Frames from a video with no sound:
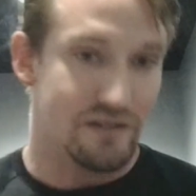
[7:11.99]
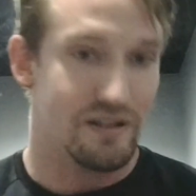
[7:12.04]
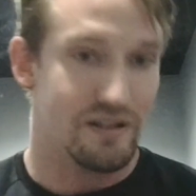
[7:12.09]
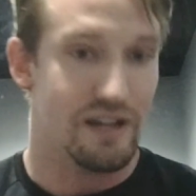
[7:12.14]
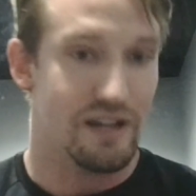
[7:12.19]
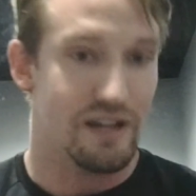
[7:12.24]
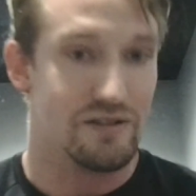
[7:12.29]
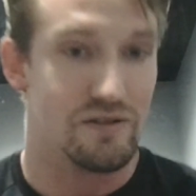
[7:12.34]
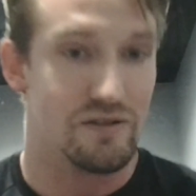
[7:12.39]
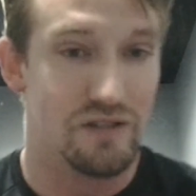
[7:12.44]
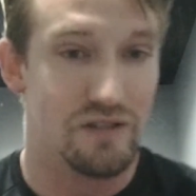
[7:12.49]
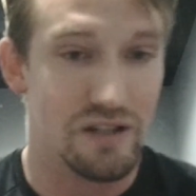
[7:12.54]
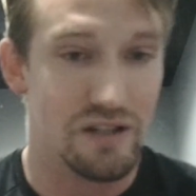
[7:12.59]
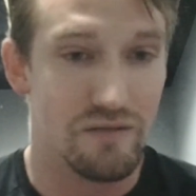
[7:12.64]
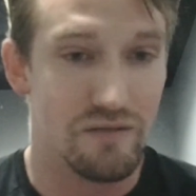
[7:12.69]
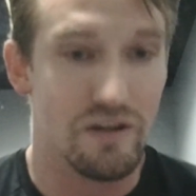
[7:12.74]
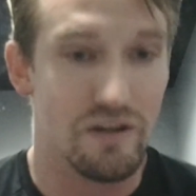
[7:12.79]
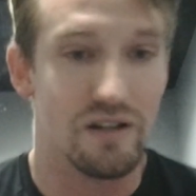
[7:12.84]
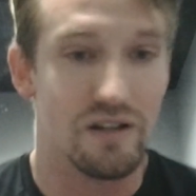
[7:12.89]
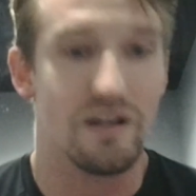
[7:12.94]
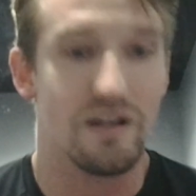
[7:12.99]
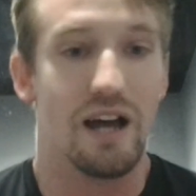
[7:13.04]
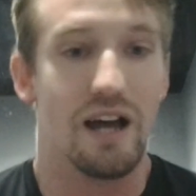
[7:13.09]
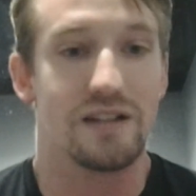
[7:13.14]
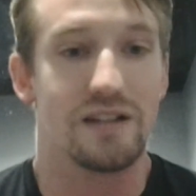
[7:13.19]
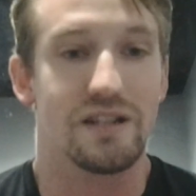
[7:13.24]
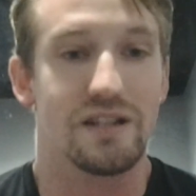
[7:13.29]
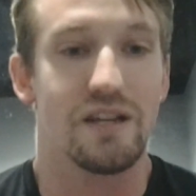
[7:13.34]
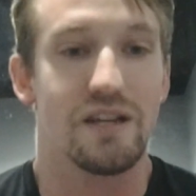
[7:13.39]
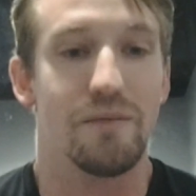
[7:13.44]
Yes, you need to run a
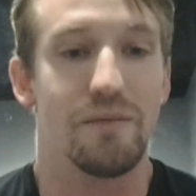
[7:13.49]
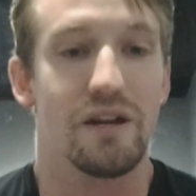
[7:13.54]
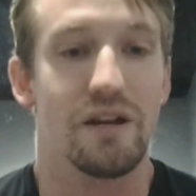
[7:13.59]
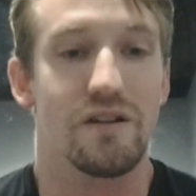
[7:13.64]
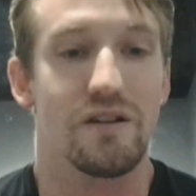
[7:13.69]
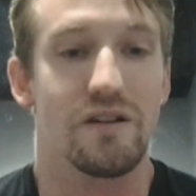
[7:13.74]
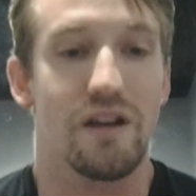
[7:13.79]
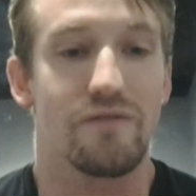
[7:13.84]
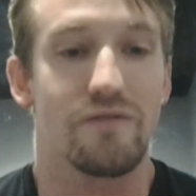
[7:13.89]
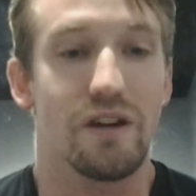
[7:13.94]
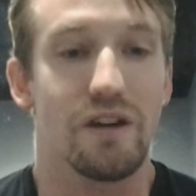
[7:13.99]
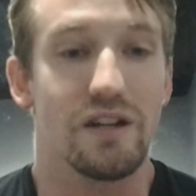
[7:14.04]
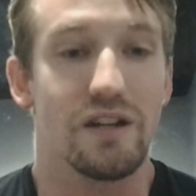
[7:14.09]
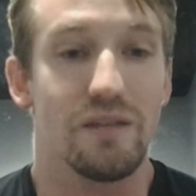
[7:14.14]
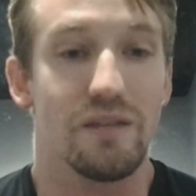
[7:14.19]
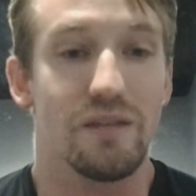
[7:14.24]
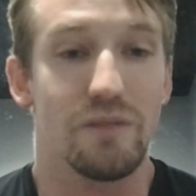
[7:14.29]
lot to get better at running,